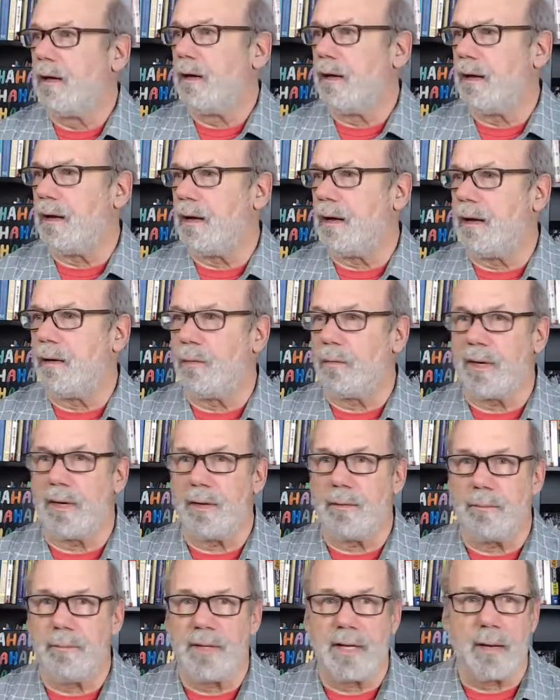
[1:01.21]
Uh, we
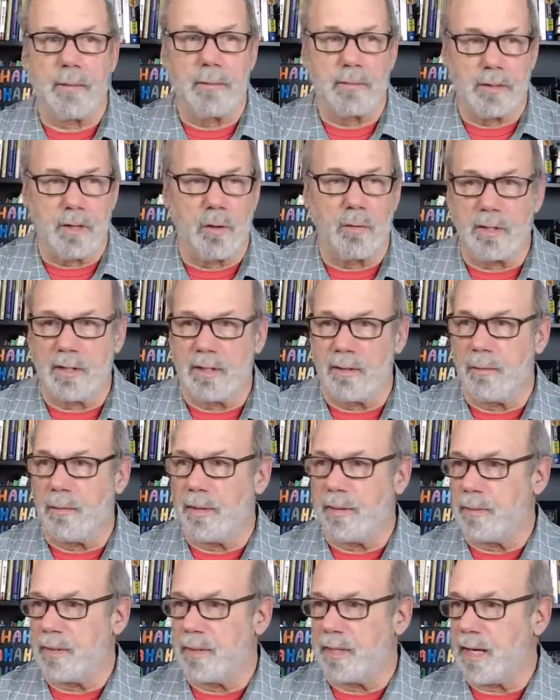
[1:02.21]
become lonely.
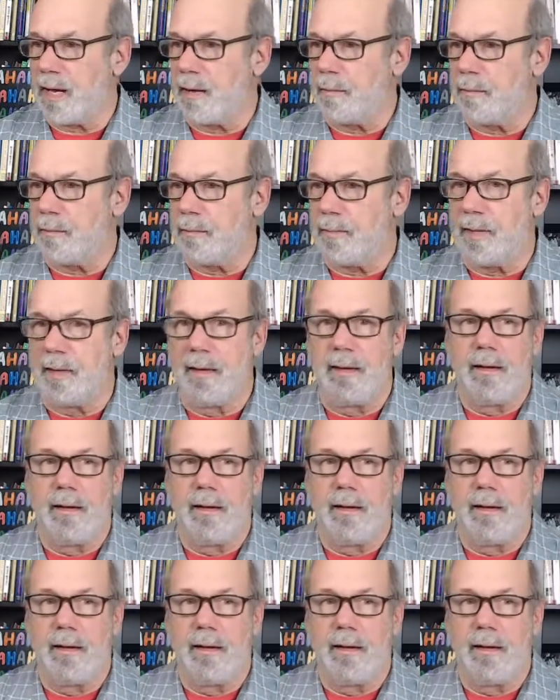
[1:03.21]
We become